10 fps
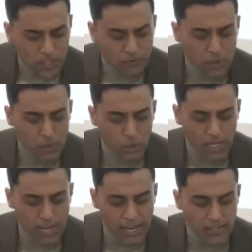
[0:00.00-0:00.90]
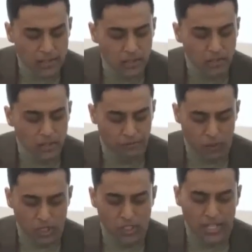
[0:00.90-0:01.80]
if we look at the
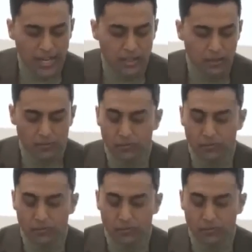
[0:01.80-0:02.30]
verse that I,